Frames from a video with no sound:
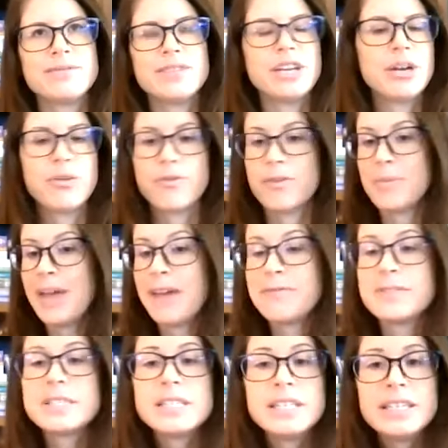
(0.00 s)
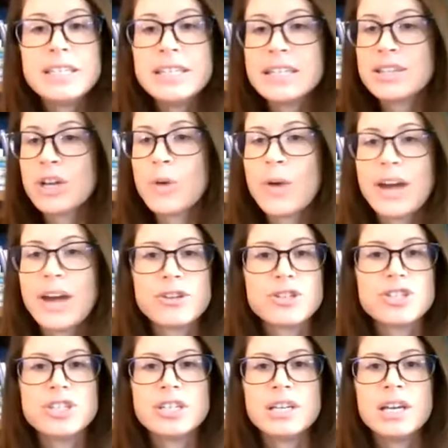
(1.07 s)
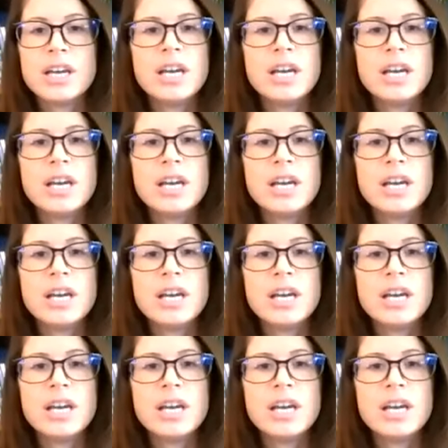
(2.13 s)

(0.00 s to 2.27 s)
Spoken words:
you know, from that fatigue and low energy,